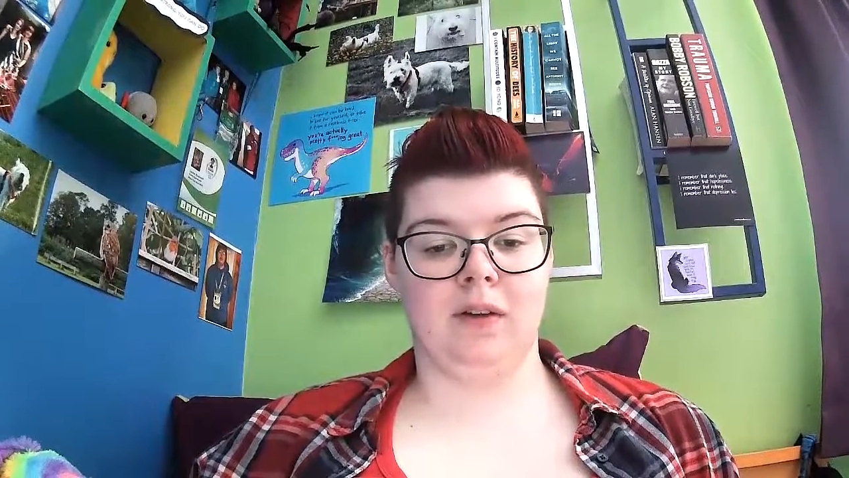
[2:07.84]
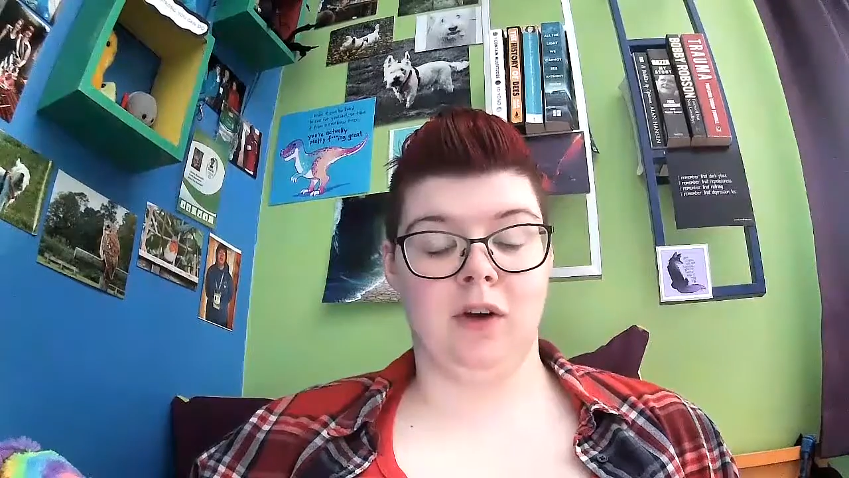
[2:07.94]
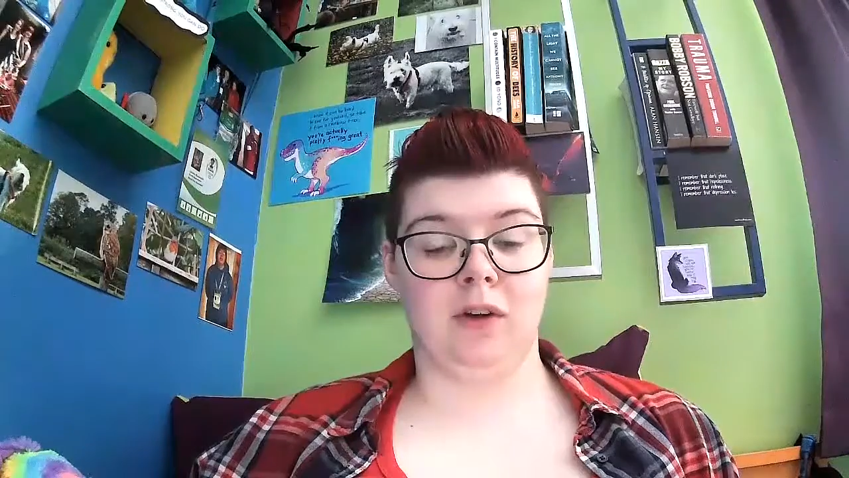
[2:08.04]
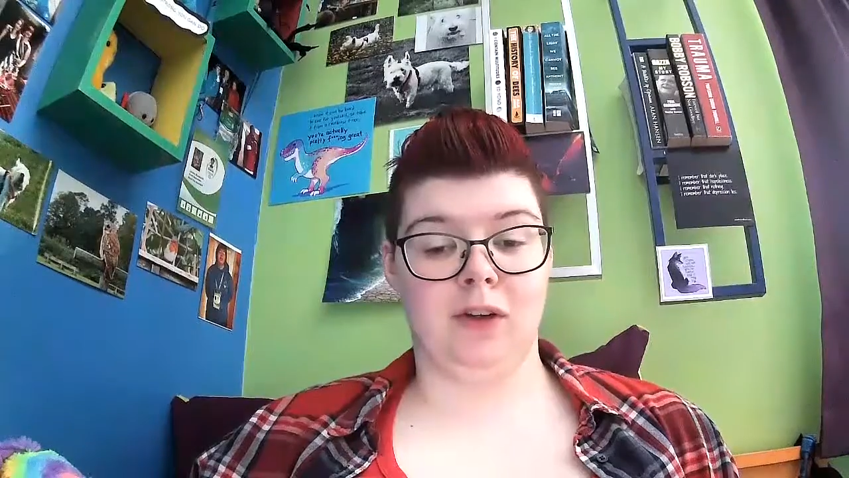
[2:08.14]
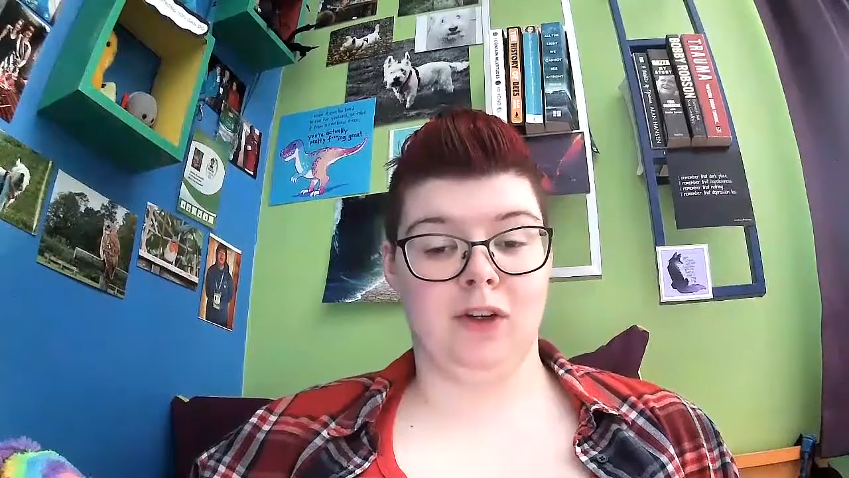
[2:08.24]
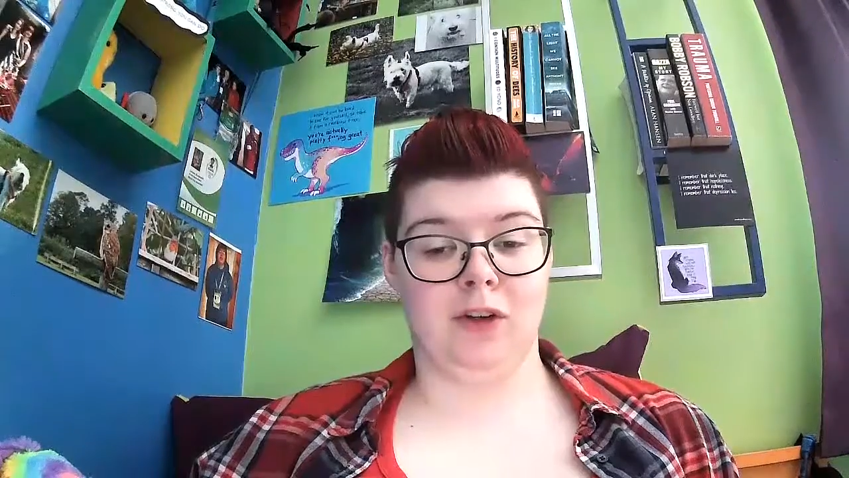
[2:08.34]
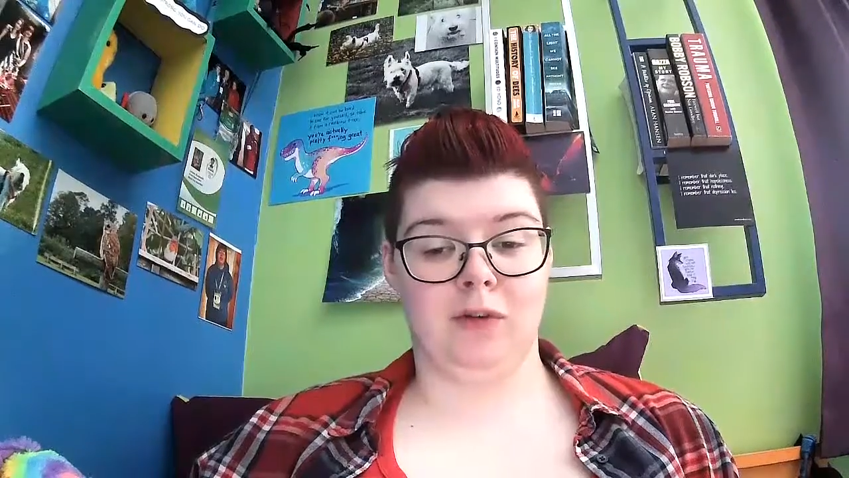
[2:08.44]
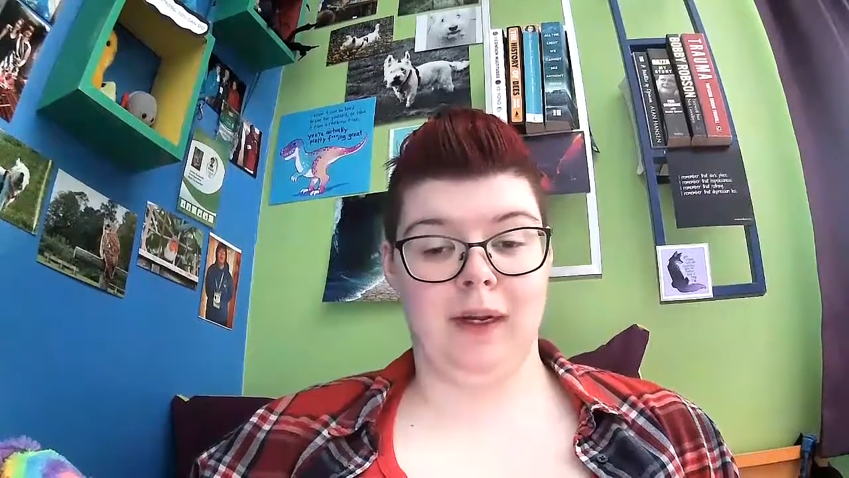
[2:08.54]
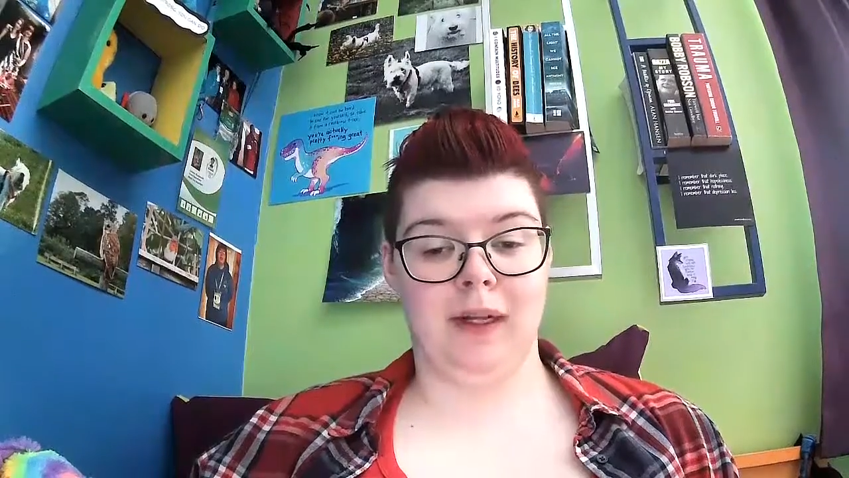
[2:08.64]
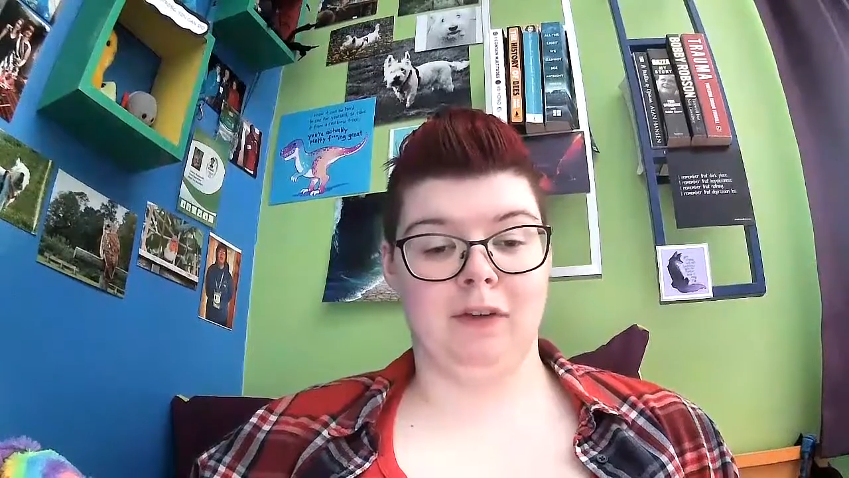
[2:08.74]
not wanting
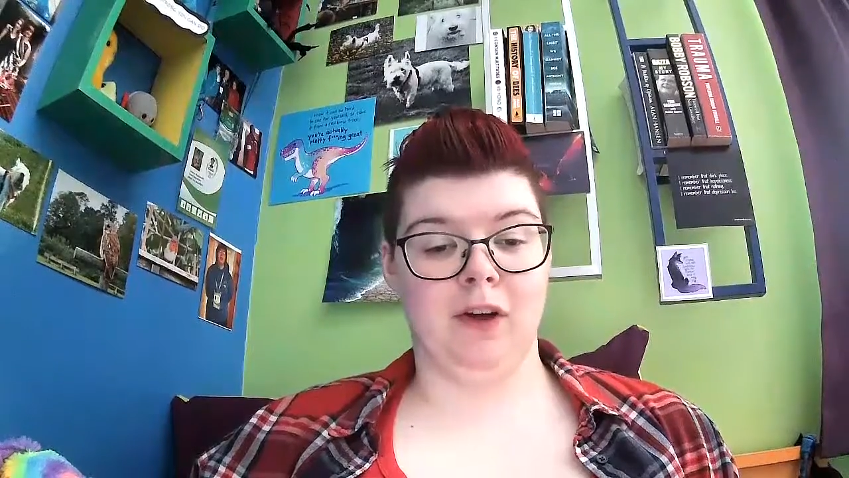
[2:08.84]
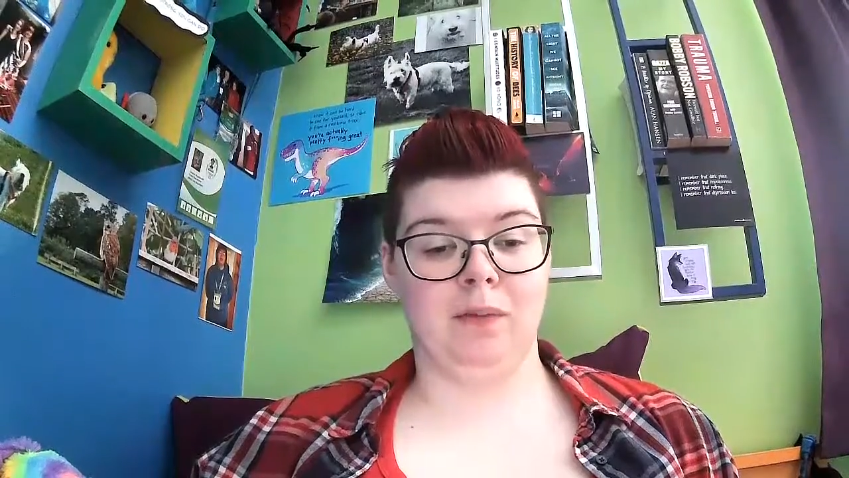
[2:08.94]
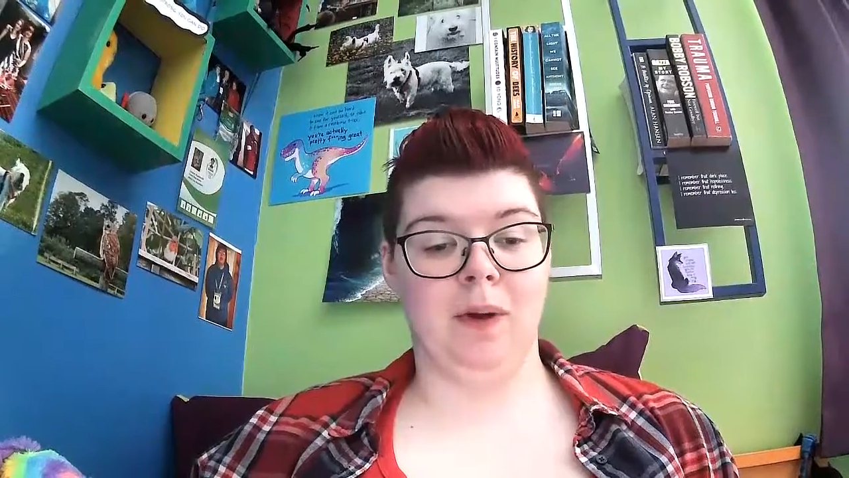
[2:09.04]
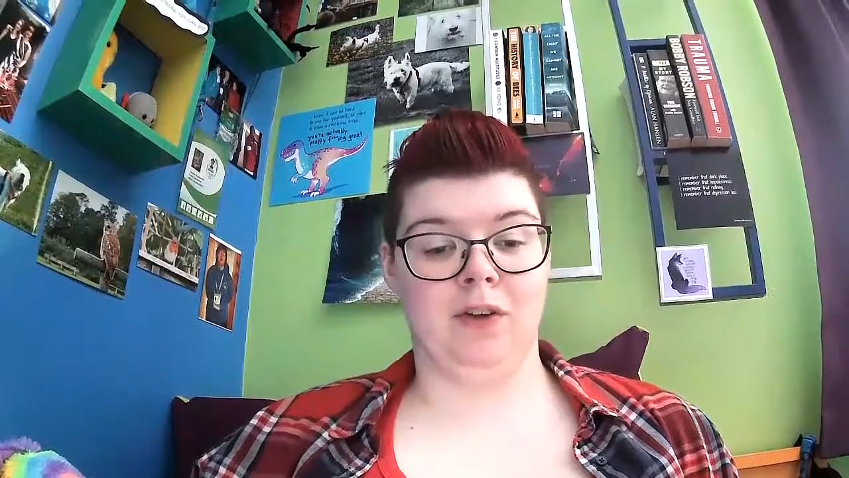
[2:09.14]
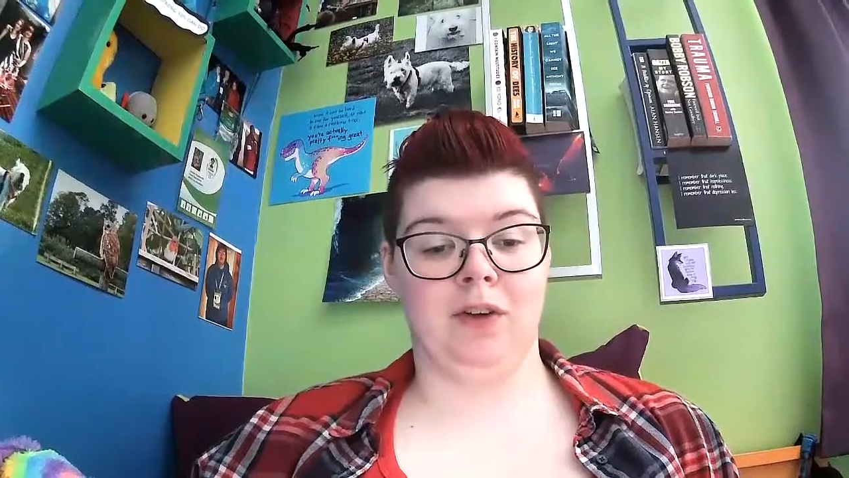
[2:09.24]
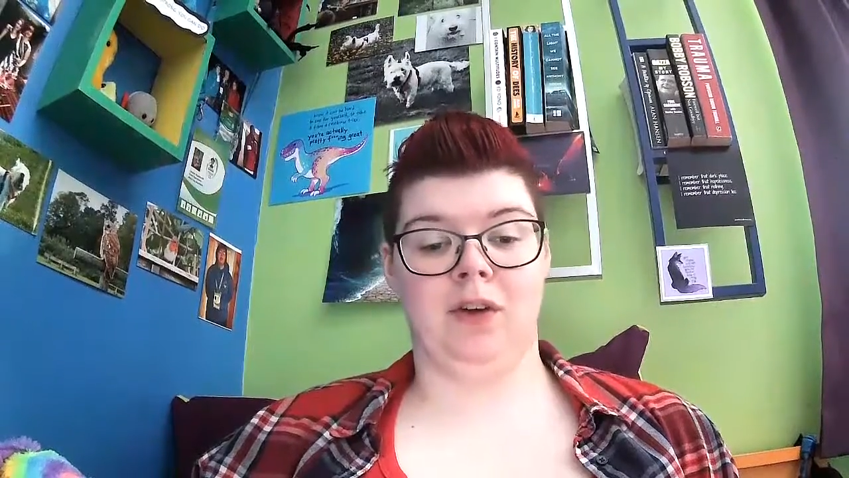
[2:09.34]
to be like the first person